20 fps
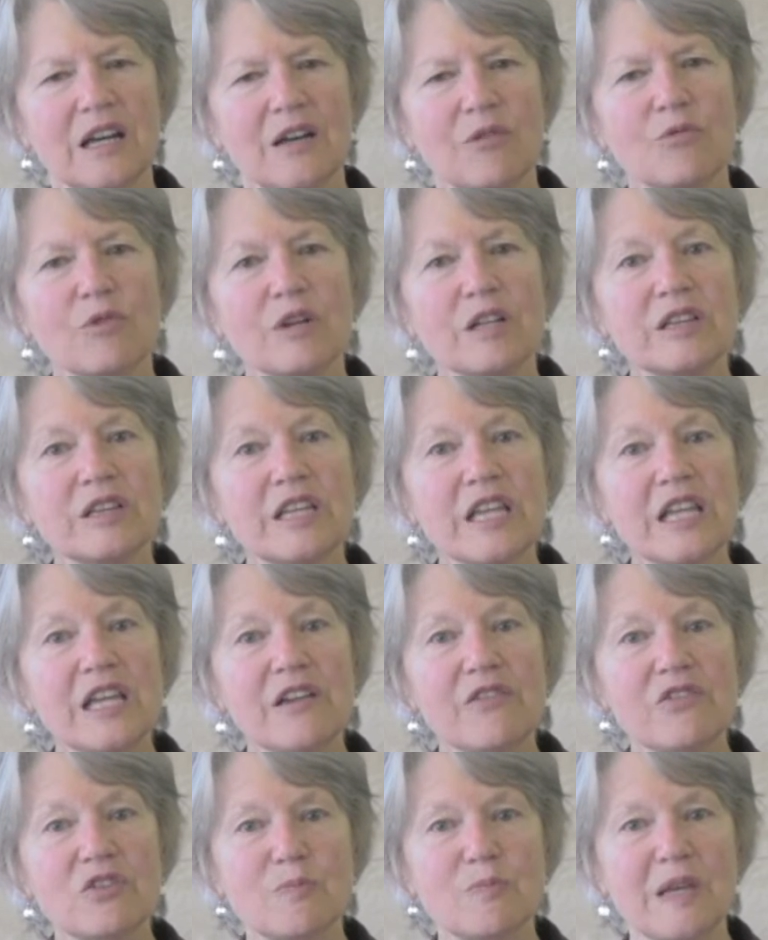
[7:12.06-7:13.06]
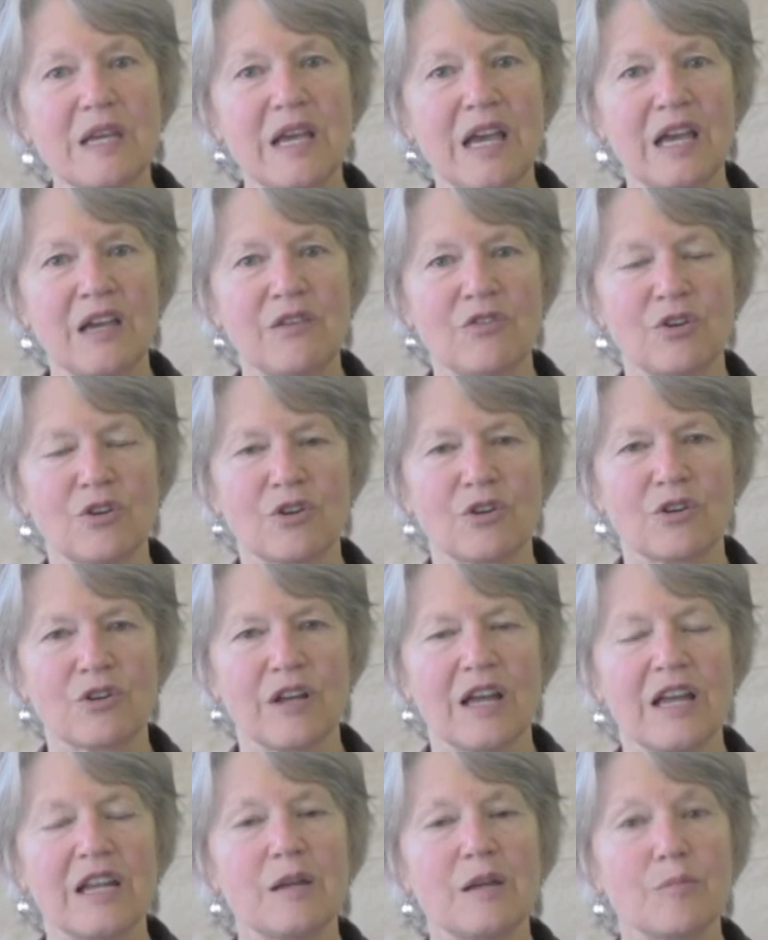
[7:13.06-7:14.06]
relieves behavior
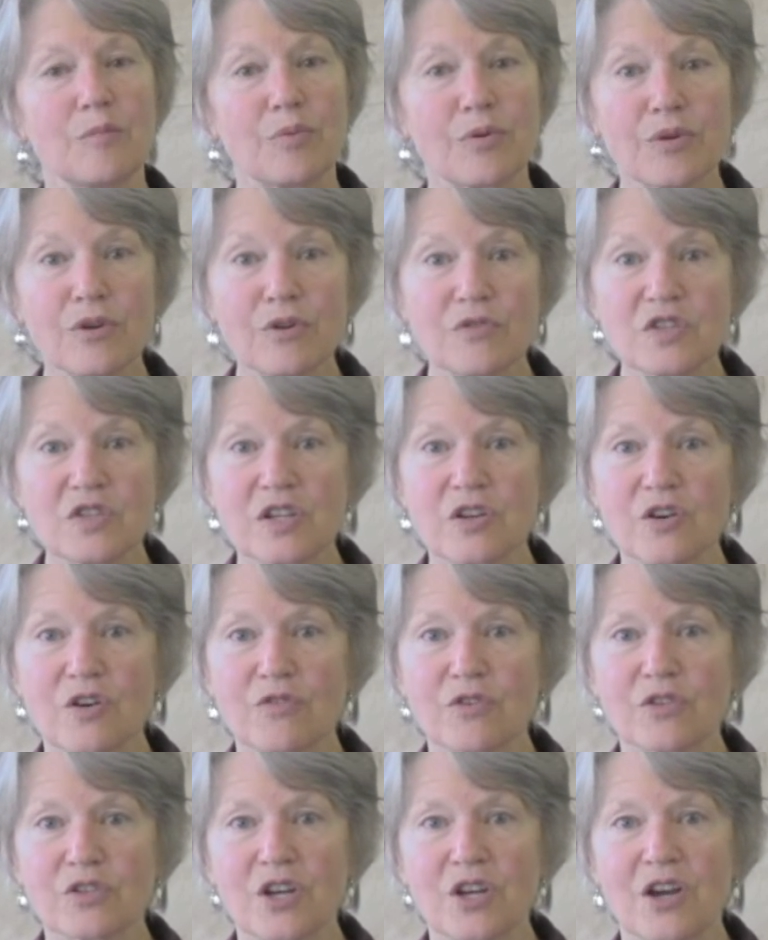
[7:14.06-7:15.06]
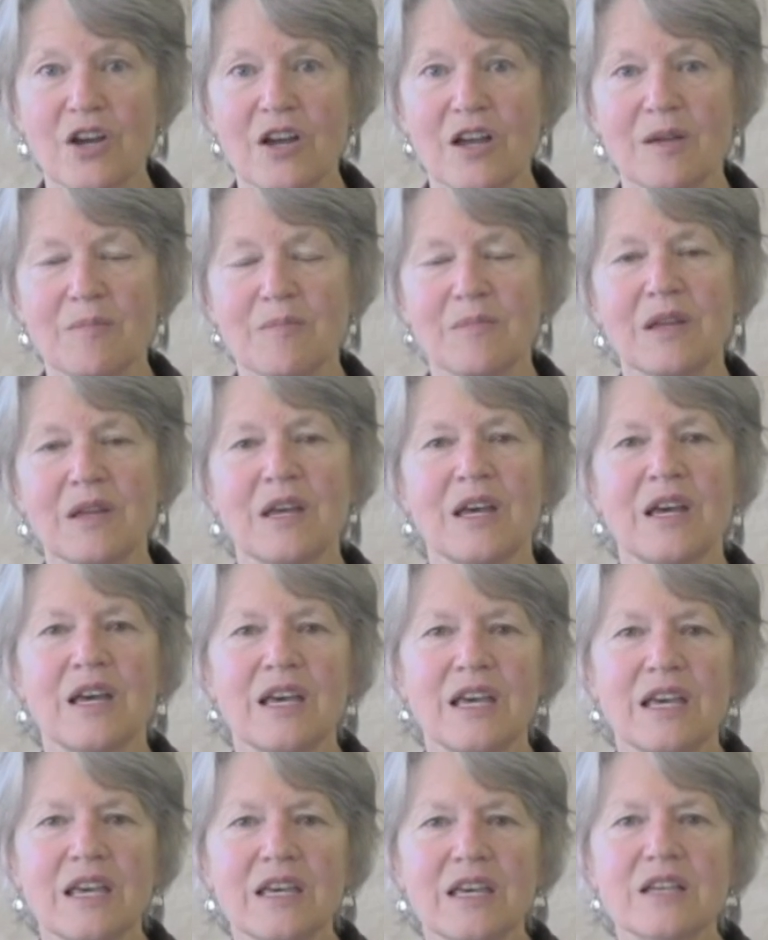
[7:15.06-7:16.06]
and improves it over time
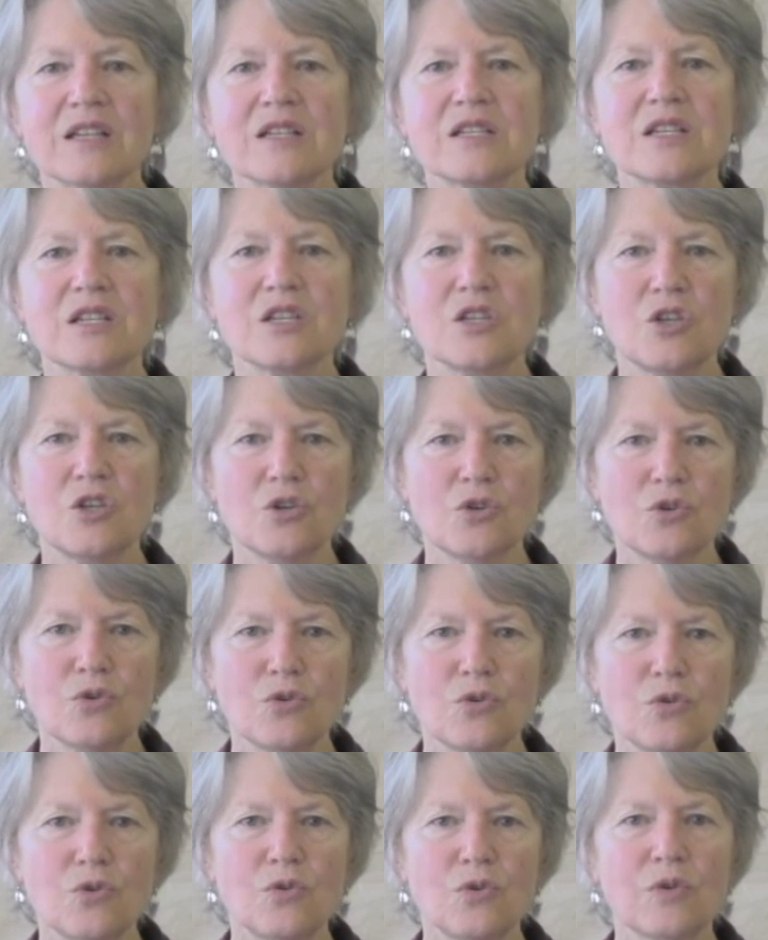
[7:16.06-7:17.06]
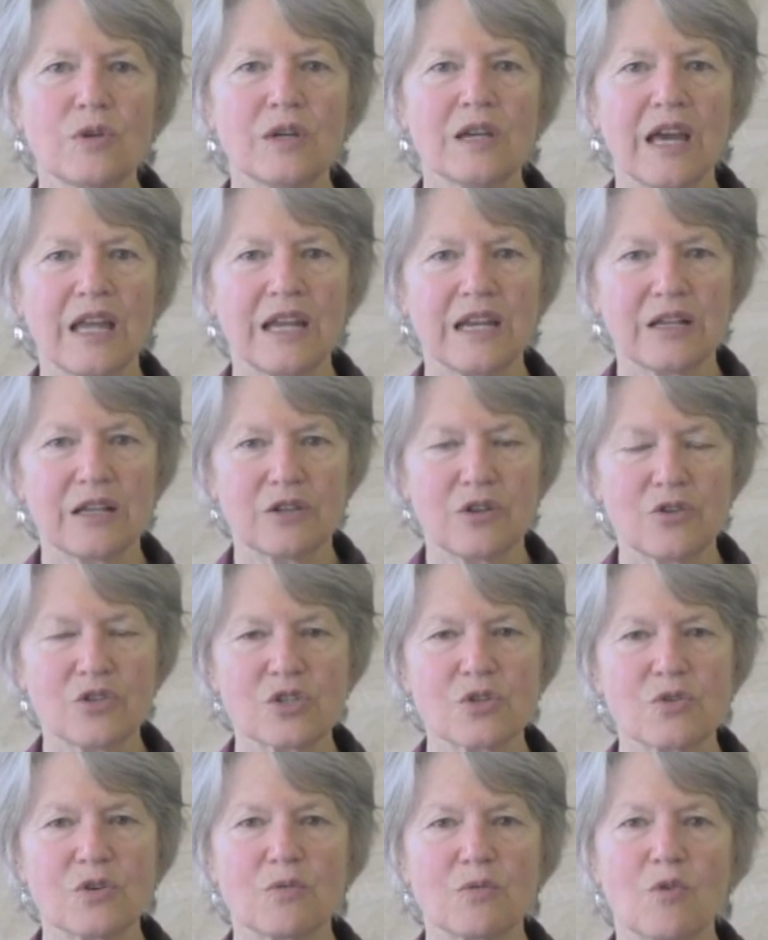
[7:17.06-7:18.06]
is you getting
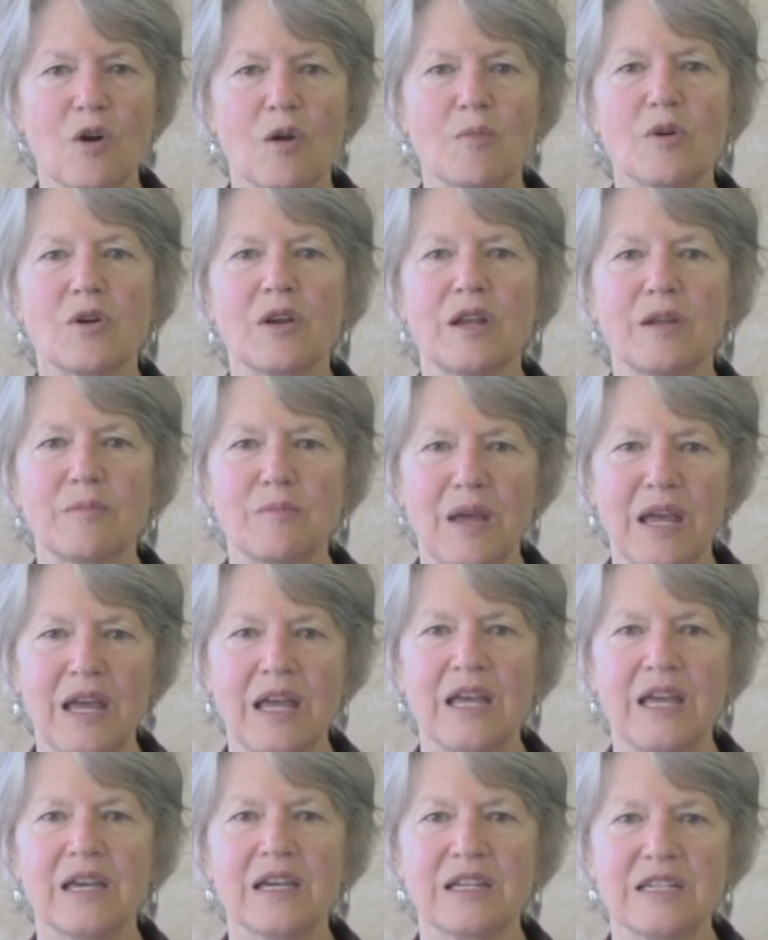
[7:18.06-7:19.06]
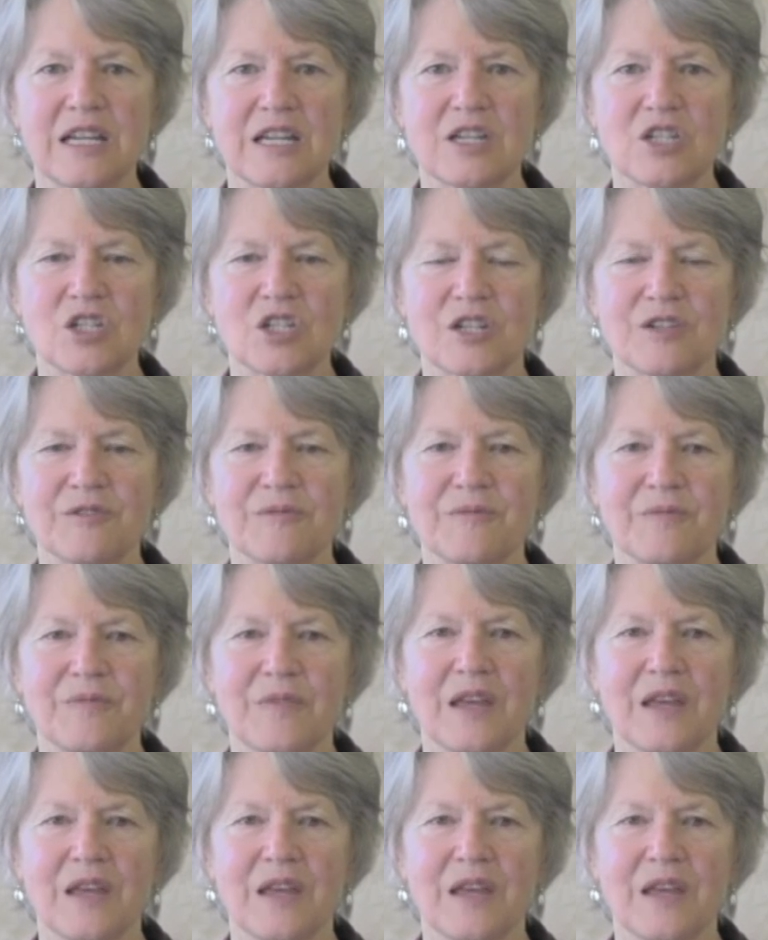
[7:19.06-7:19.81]
closer and warmer and paying attention